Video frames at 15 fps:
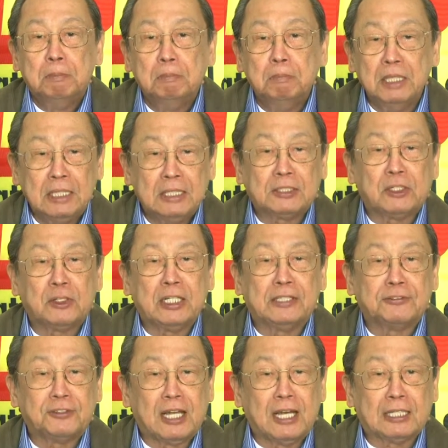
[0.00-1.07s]
military
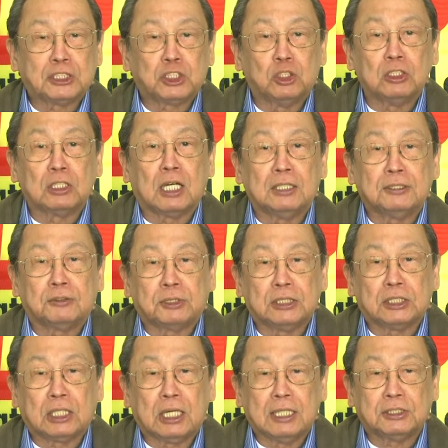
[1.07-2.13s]
attacks on
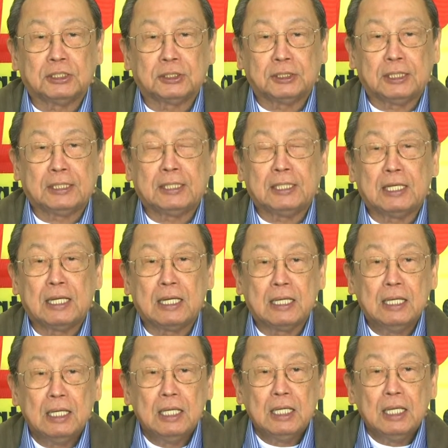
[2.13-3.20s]
countries like Syria